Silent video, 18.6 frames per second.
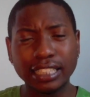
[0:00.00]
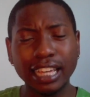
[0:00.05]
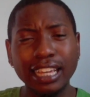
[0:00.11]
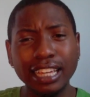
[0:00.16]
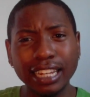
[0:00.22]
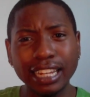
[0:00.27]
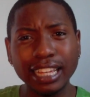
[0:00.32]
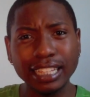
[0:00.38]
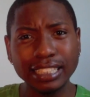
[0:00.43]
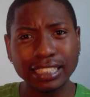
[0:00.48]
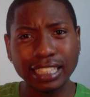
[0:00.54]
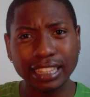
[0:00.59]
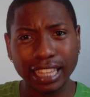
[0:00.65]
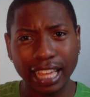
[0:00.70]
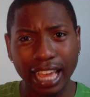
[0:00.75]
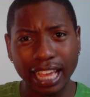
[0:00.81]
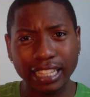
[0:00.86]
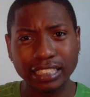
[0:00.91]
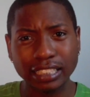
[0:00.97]
CDs and
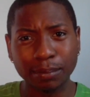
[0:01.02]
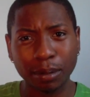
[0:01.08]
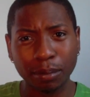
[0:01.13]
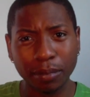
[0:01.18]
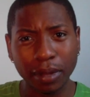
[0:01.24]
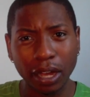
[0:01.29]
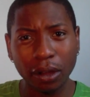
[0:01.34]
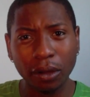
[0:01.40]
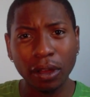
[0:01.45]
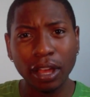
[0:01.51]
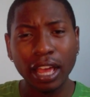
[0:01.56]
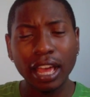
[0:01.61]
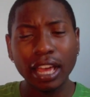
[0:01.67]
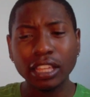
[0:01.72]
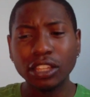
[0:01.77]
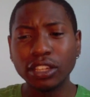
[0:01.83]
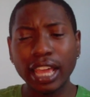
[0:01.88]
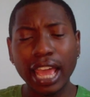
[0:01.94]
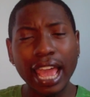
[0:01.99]
things to promote.
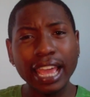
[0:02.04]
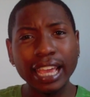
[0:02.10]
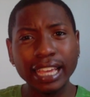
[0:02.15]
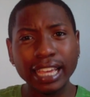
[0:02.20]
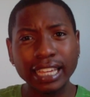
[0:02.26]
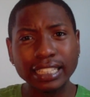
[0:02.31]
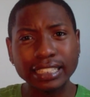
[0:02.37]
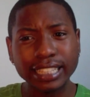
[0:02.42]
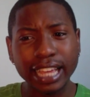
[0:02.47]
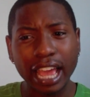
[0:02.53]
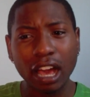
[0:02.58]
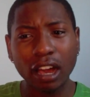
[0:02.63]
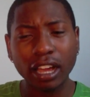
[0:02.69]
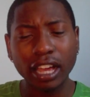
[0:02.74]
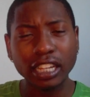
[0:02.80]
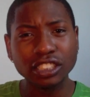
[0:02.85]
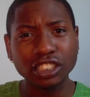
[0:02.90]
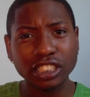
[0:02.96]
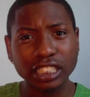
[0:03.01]
You can't get down
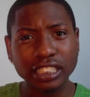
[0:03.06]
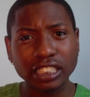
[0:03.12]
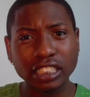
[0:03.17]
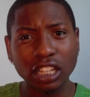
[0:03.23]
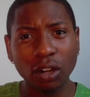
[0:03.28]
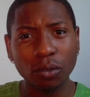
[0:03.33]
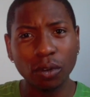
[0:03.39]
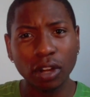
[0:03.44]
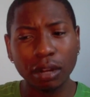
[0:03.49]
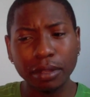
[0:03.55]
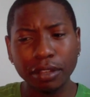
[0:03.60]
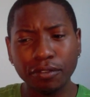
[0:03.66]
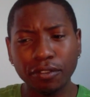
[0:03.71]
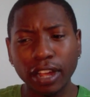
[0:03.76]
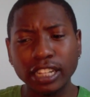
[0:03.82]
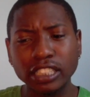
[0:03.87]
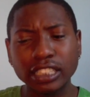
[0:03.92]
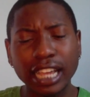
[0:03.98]
because you just don't want to be friends.